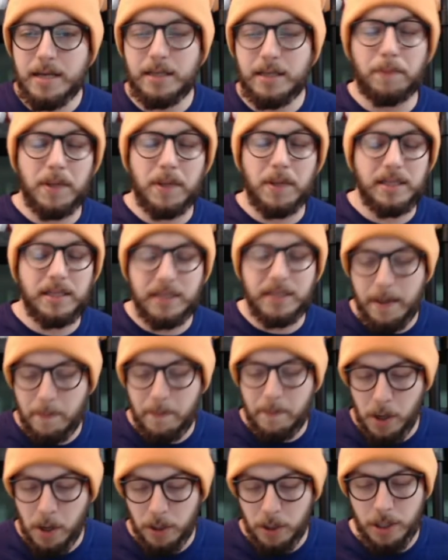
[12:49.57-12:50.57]
play the same
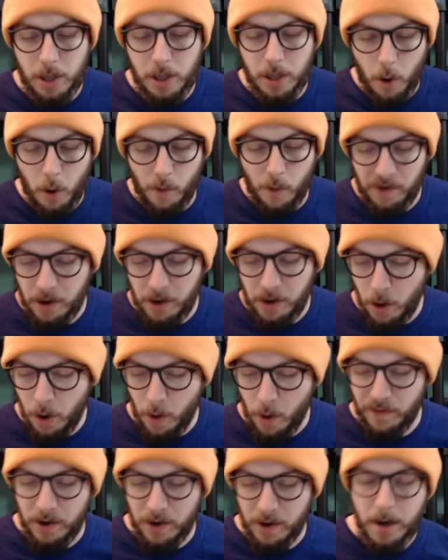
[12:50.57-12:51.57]
person over and
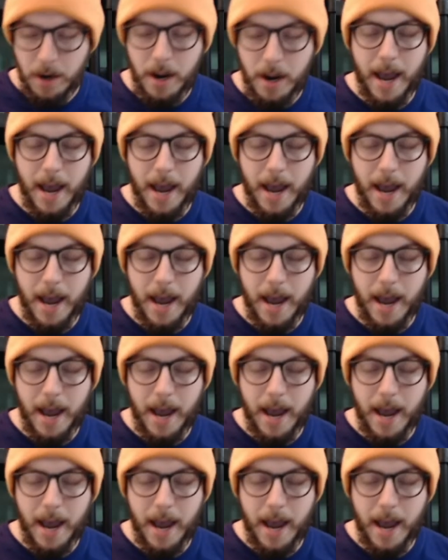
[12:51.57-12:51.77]
over.